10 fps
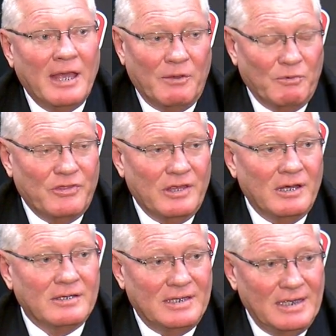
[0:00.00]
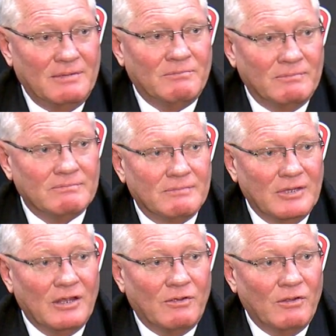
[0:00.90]
And with a young team,
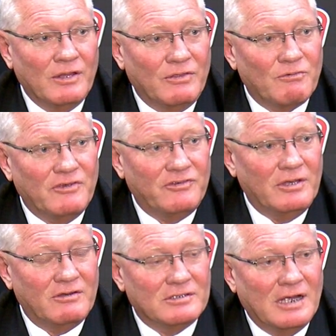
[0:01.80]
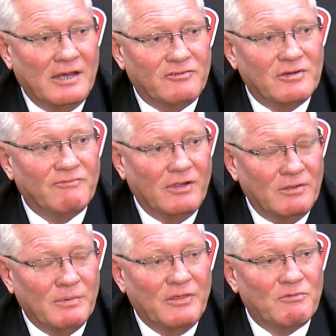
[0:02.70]
you know, only three seniors last year,
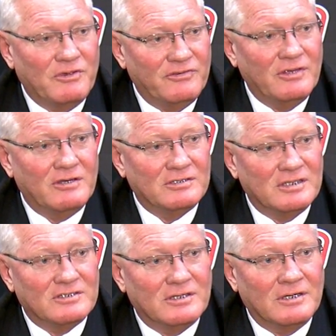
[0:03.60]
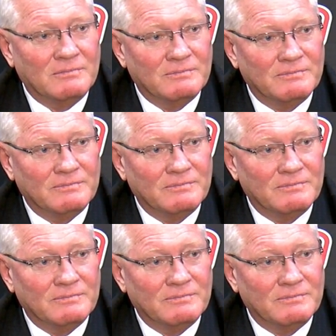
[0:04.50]
followed by three seniors this year.